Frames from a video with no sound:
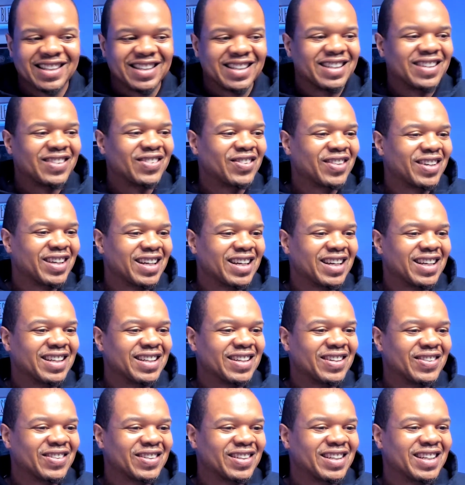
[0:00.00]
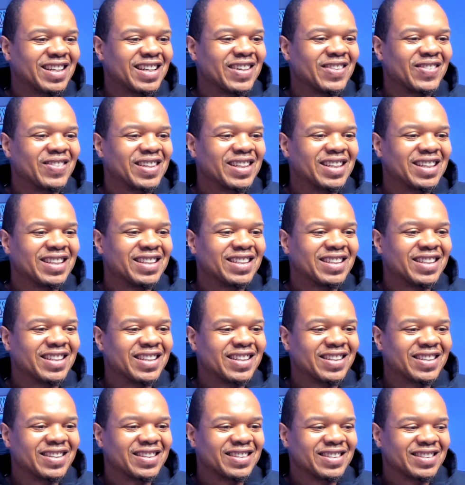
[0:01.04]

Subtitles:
Okay, we getting there.